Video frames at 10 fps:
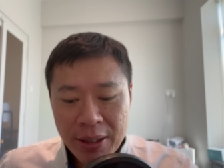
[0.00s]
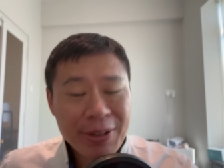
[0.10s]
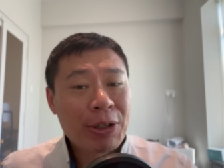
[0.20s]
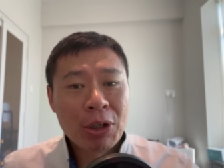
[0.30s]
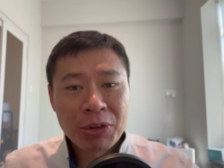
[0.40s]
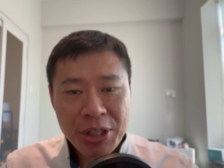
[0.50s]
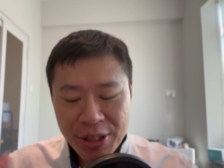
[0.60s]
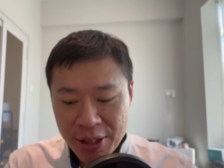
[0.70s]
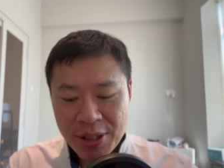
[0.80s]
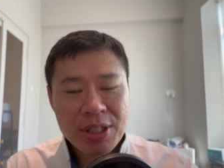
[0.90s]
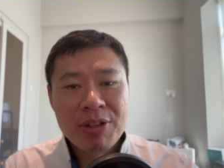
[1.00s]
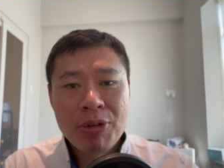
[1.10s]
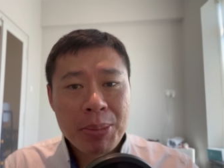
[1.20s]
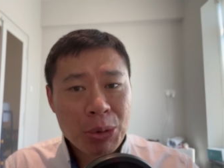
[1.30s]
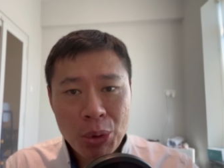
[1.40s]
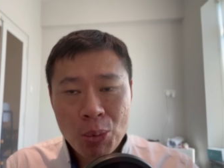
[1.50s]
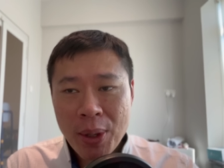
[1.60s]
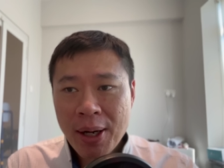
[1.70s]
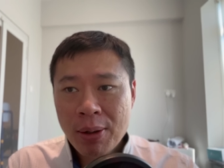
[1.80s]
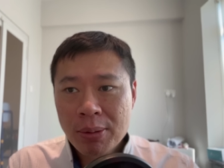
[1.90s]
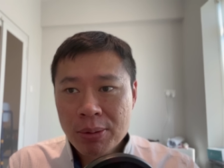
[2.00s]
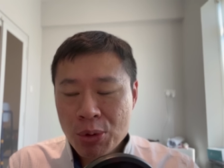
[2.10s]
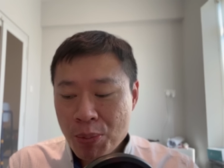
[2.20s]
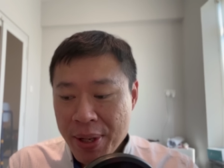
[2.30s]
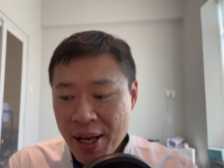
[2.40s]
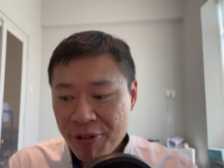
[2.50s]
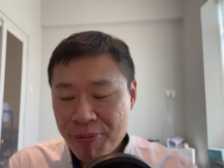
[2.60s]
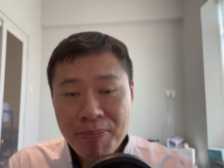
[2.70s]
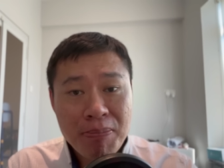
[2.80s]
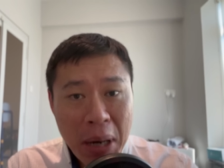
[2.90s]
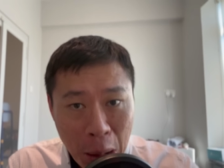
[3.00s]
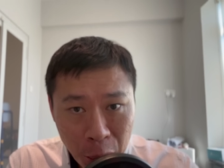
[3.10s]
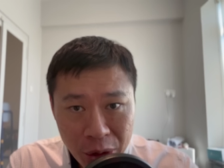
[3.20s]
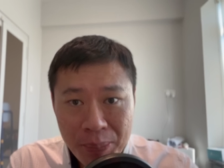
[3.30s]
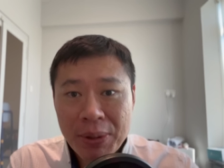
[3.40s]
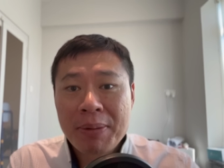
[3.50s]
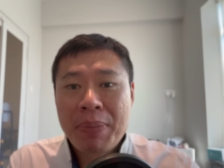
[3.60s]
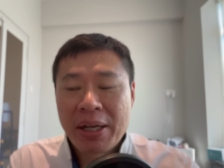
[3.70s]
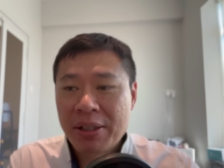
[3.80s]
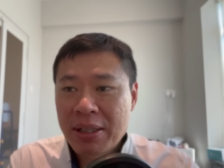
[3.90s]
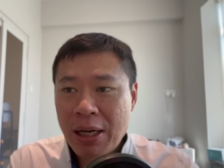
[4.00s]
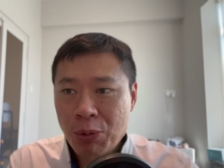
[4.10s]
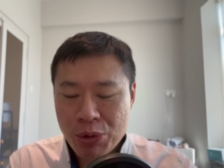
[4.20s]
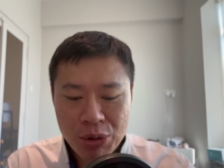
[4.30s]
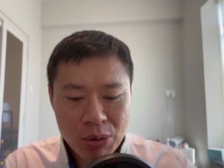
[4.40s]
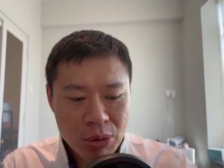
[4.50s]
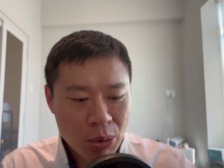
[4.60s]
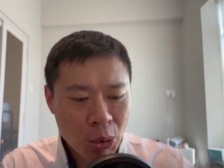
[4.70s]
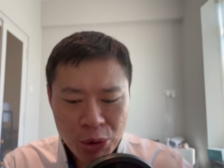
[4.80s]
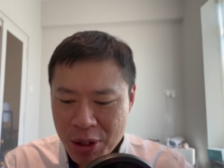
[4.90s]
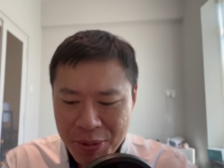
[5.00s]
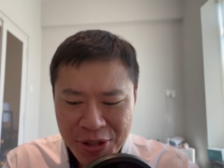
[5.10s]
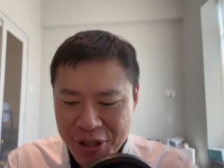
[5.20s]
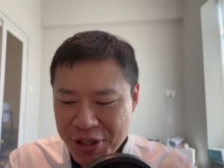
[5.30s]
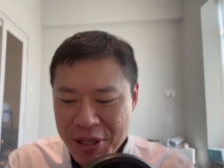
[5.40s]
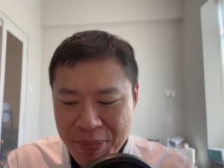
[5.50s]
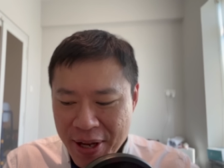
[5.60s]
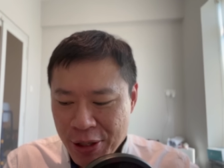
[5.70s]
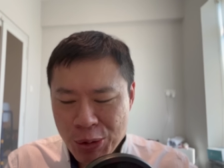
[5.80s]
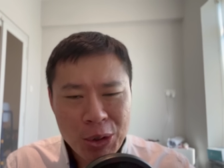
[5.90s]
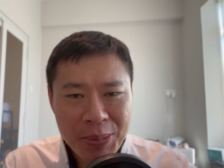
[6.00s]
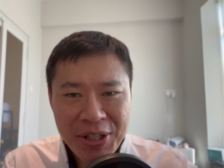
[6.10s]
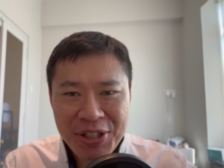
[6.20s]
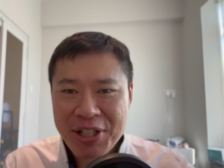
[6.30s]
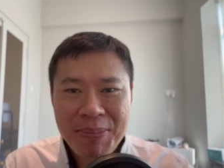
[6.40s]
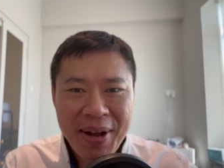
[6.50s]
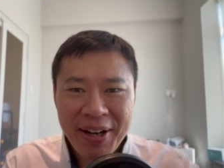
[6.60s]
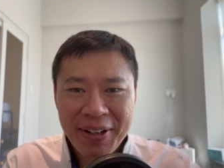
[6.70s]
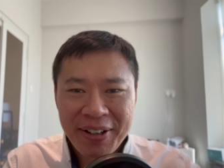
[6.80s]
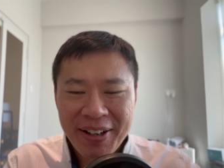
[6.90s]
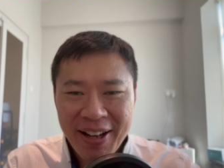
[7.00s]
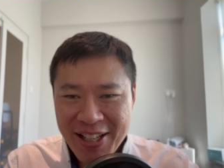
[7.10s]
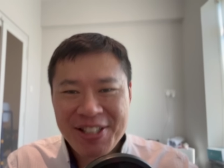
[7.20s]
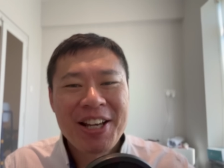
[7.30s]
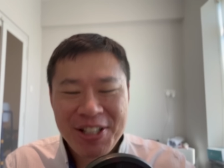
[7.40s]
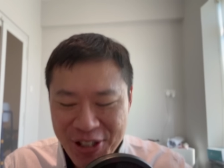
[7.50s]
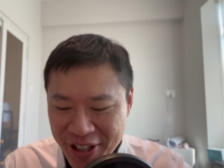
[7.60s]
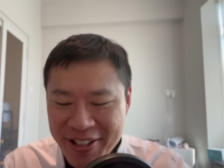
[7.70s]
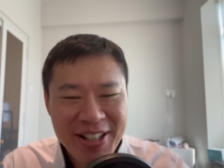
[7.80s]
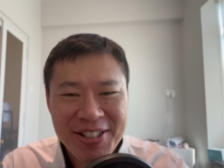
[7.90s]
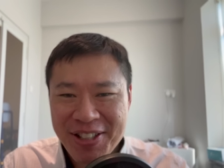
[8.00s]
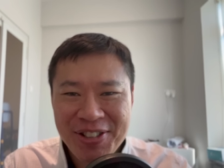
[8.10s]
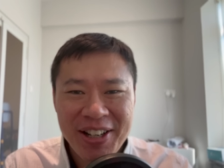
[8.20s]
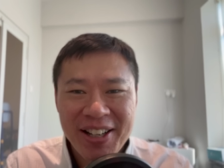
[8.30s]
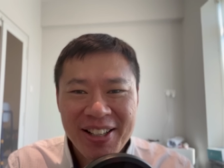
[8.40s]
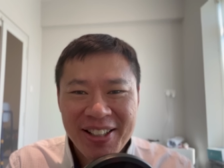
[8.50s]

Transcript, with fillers: Now, along these years, if you've been doing well, you may have multiple bank accounts. O C B C, D B S, U O B, Citibank, et cetera and et cetera.